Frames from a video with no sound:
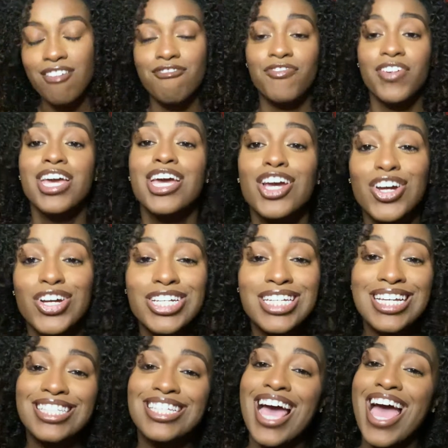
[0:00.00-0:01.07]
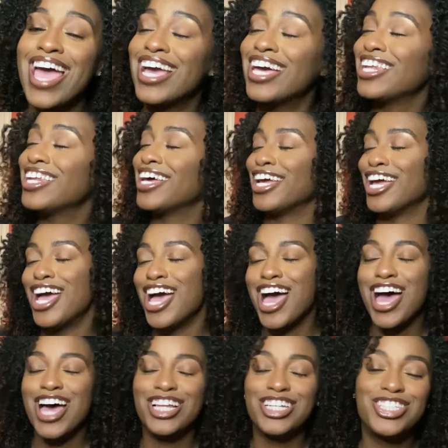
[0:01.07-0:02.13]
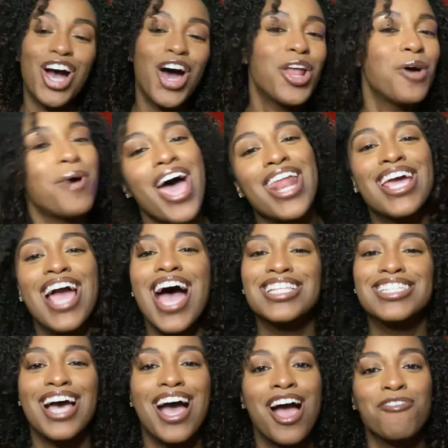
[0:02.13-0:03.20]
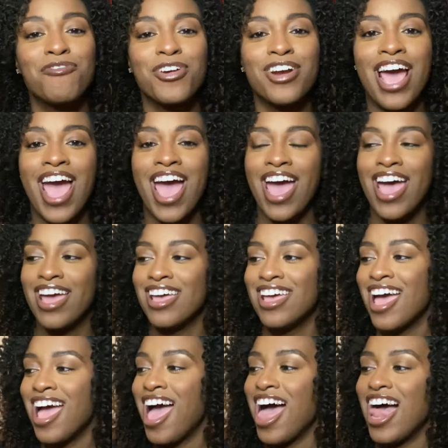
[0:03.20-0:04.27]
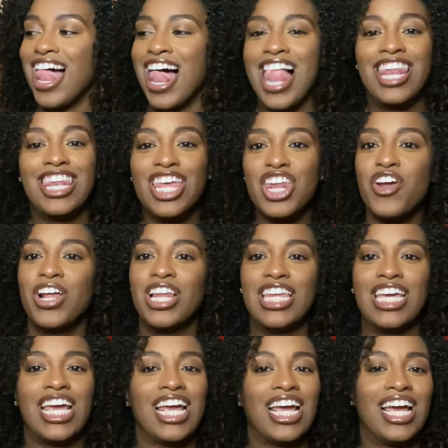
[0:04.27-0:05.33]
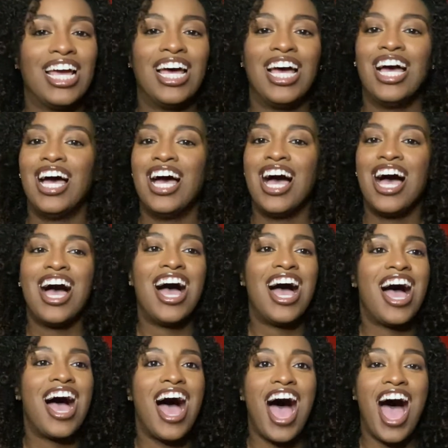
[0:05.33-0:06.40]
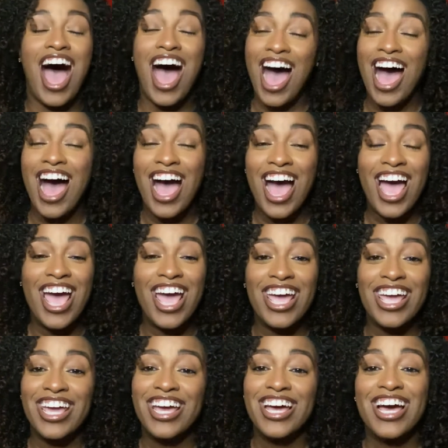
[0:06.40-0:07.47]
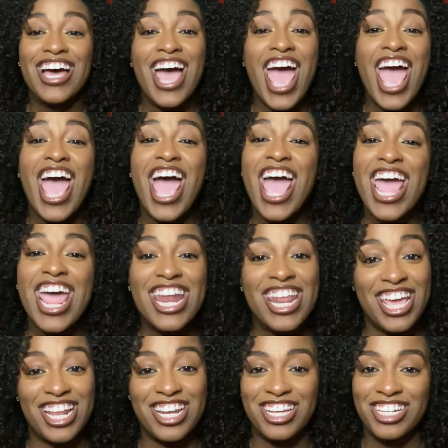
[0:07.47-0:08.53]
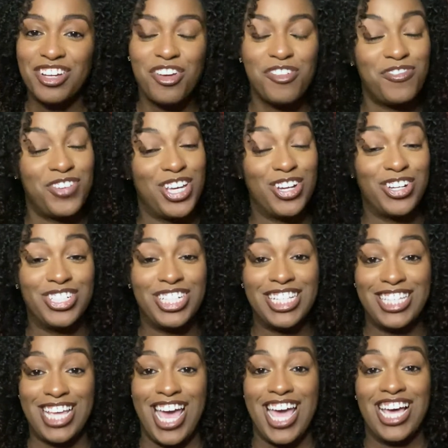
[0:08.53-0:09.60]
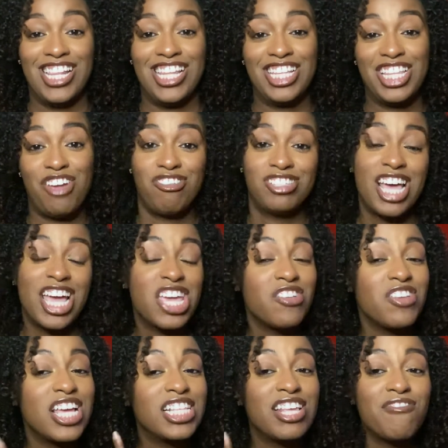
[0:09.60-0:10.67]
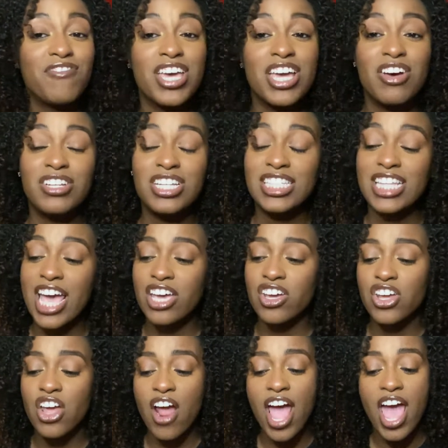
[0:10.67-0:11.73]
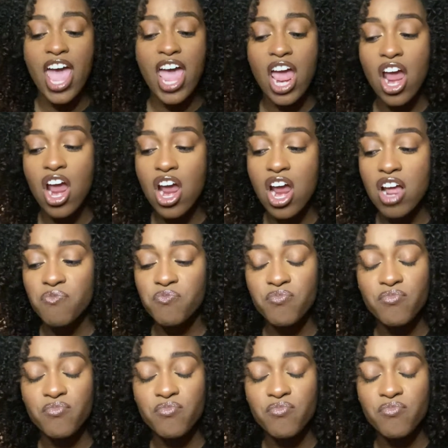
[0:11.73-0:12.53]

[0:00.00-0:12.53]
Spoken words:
Finger detangling. Don't nobody got time for that. Literally, I hated finger detangling. They was like, you need to finger detangle your hair.